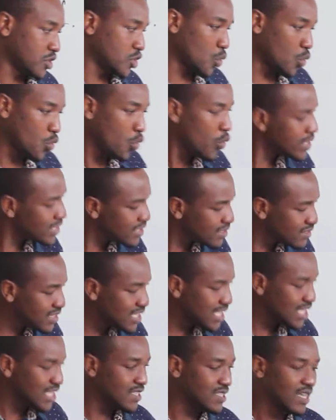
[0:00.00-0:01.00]
So what is
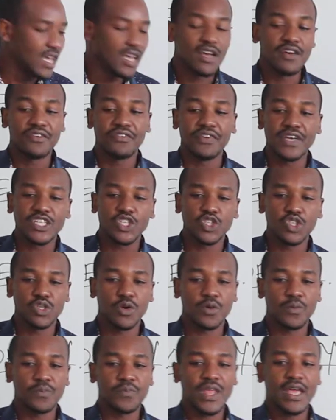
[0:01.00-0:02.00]
this
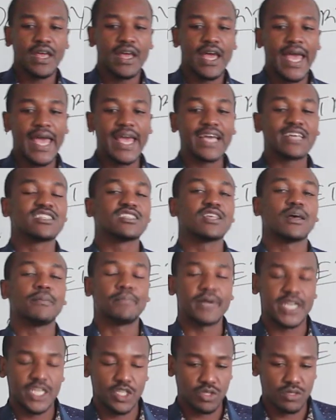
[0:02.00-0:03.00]
facial
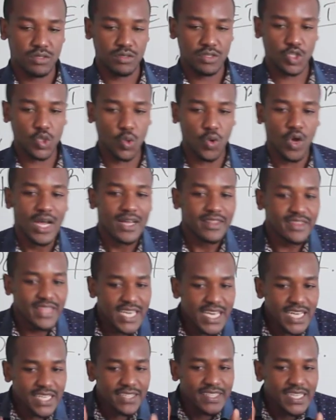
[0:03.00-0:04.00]
expression? So
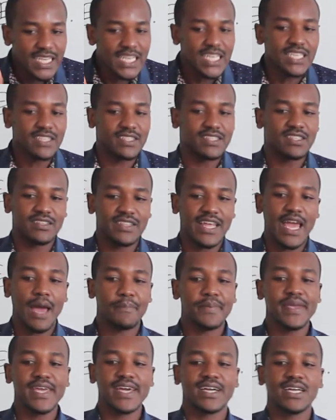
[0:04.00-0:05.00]
this is
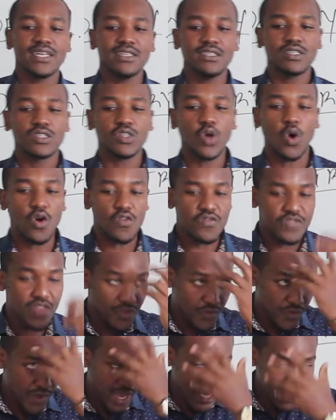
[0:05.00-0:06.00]
the appearance of the
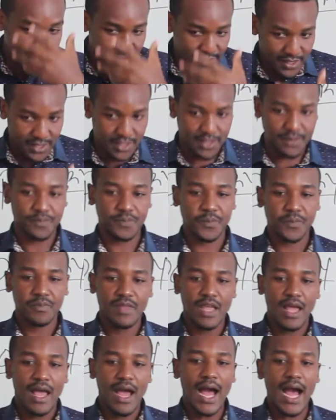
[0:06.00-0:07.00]
face
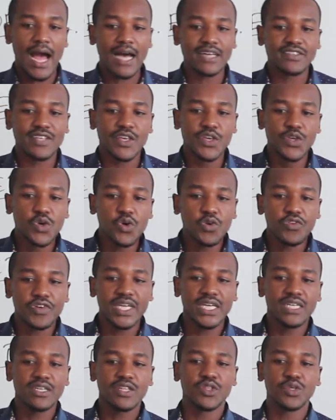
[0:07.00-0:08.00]
as you
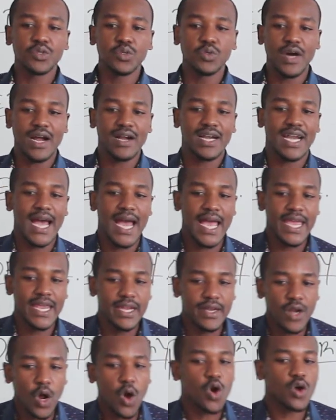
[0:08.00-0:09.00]
read through a
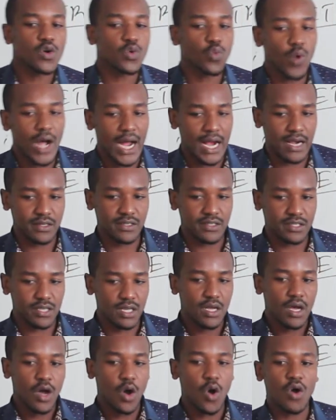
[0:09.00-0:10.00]
line or words
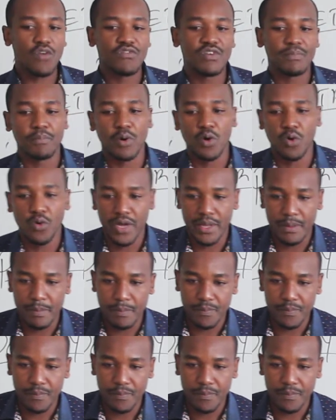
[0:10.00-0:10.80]
of a poem.